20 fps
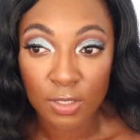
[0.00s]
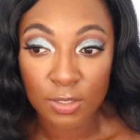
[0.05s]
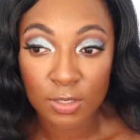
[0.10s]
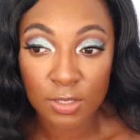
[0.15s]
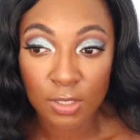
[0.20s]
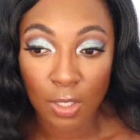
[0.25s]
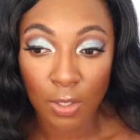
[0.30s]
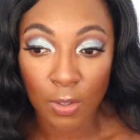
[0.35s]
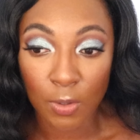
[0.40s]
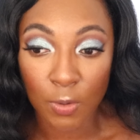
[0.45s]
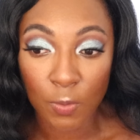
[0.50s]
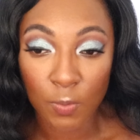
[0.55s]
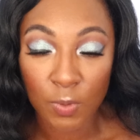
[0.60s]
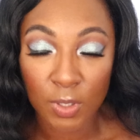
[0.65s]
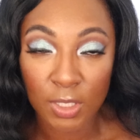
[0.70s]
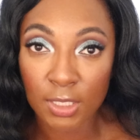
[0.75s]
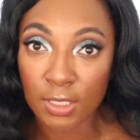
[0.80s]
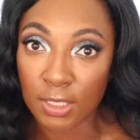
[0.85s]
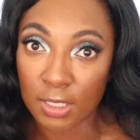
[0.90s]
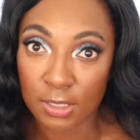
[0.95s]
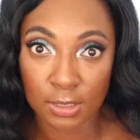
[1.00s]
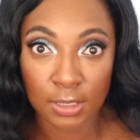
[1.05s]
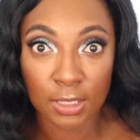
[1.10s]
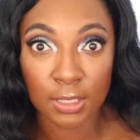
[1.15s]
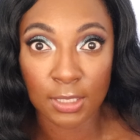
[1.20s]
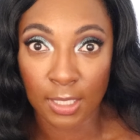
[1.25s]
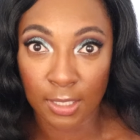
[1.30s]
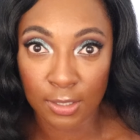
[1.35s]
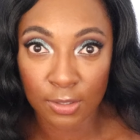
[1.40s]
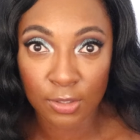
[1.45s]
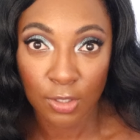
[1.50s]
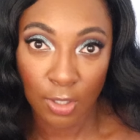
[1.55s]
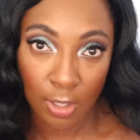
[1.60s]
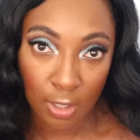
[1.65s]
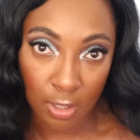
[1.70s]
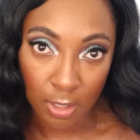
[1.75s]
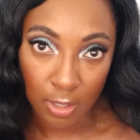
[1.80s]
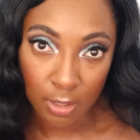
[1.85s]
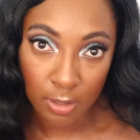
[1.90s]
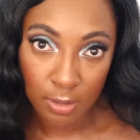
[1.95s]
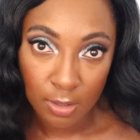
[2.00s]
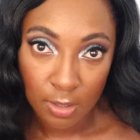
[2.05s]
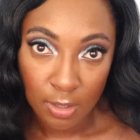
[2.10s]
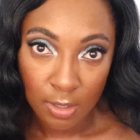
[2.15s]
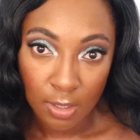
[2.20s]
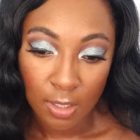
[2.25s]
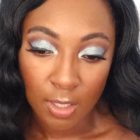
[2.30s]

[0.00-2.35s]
So he doesn't get out of the car.